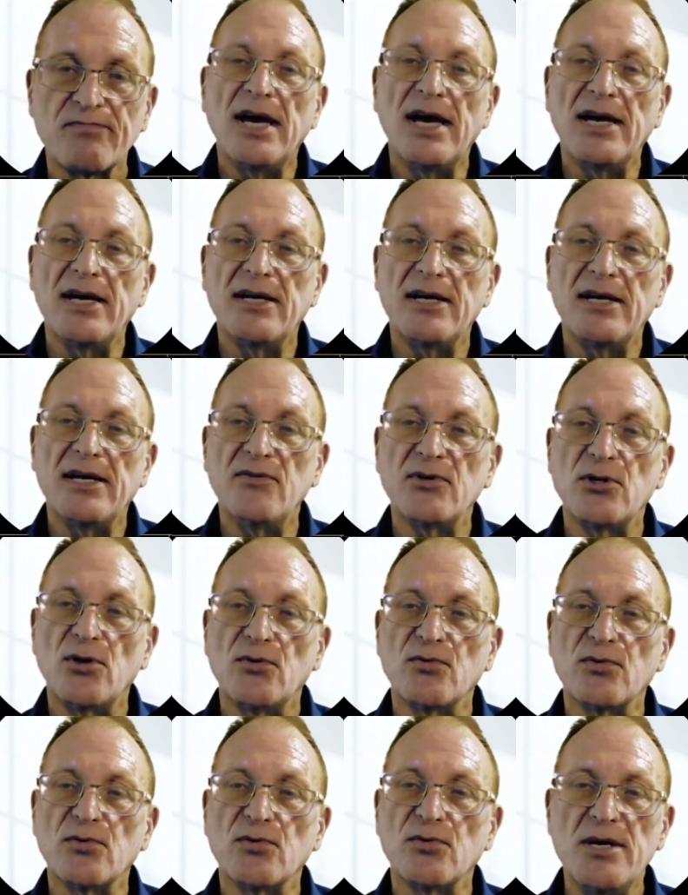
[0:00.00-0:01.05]
And even
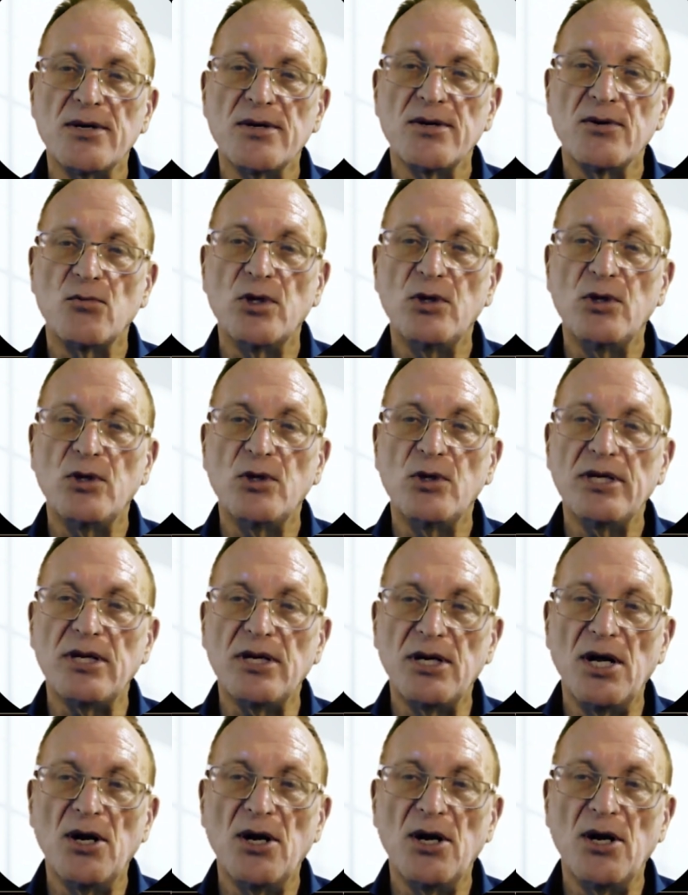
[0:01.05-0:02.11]
over here, we
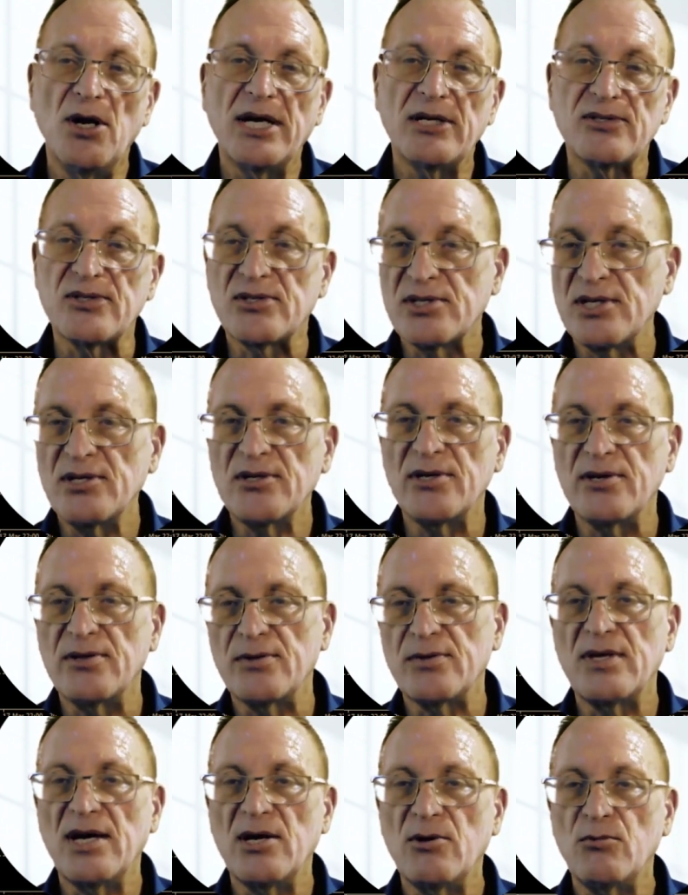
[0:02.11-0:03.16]
wouldn't know necessarily
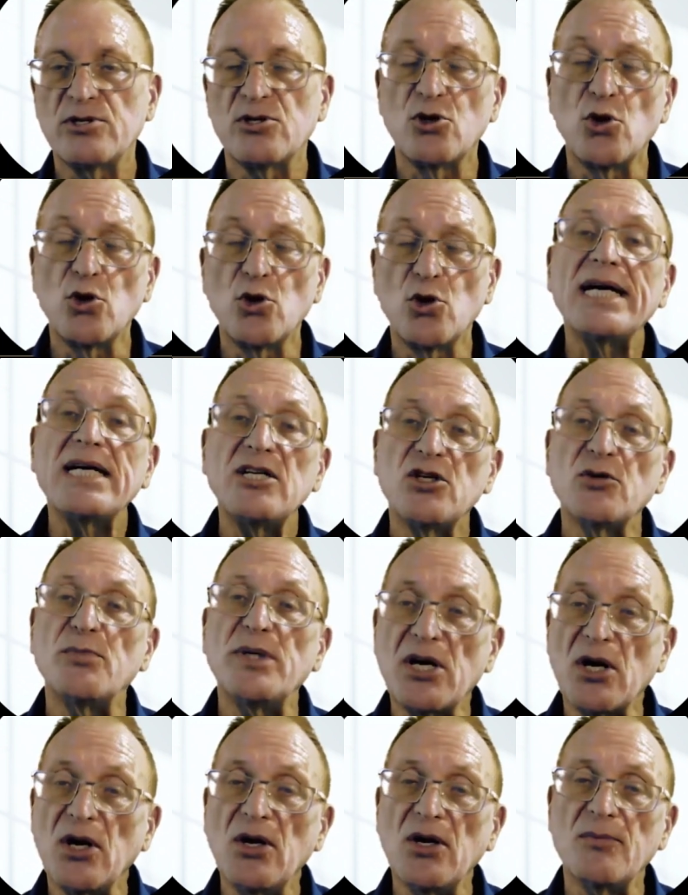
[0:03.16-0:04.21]
that that was going to
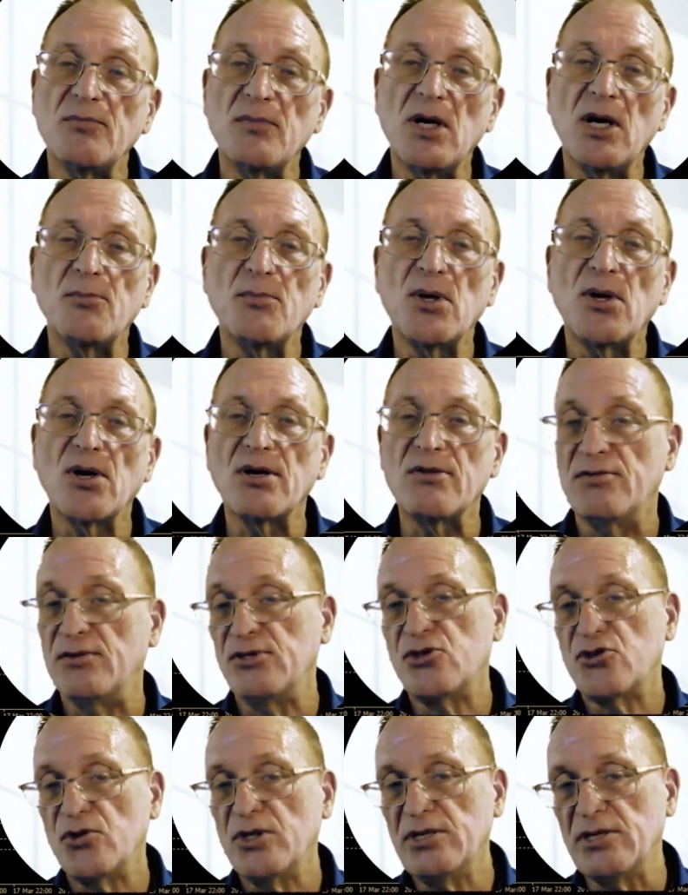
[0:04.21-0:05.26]
become a part of
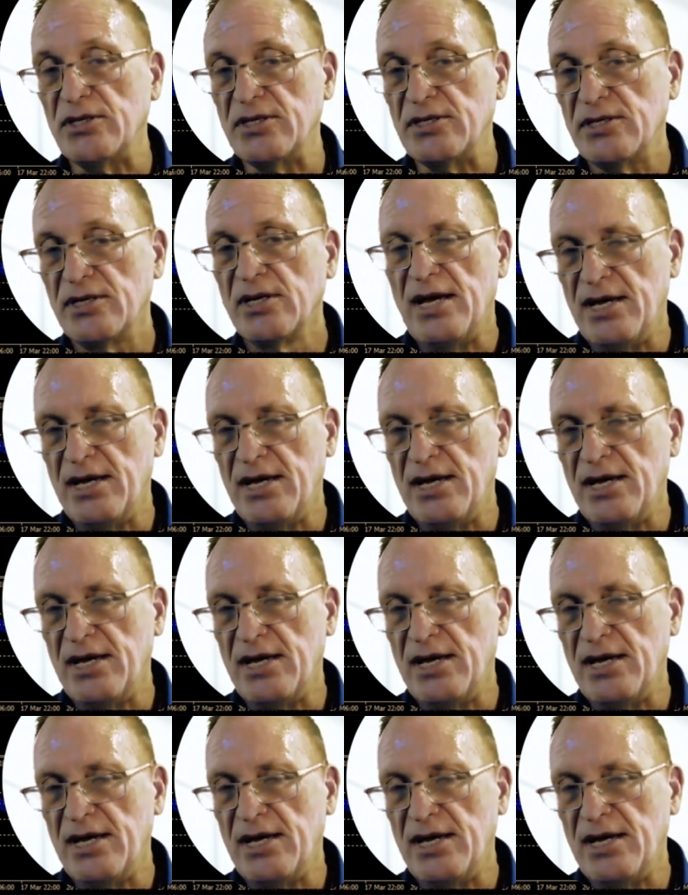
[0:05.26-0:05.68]
this trend line.